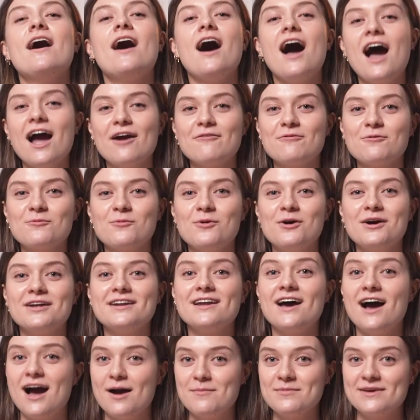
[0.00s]
Hi
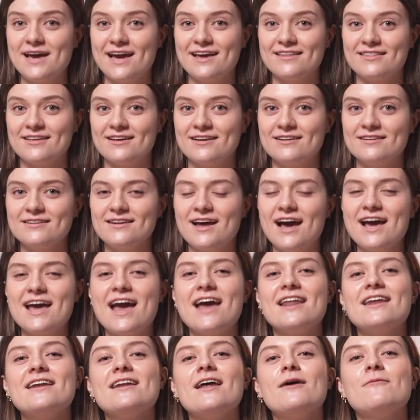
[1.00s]
everyone, I'm Caitlin. I
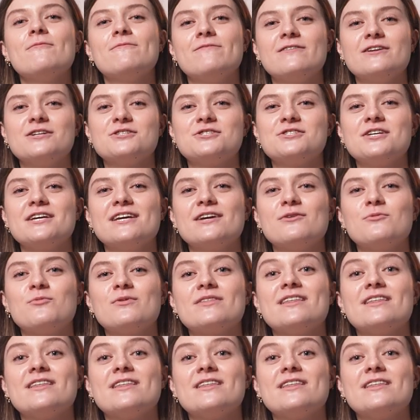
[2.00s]
ended up finishing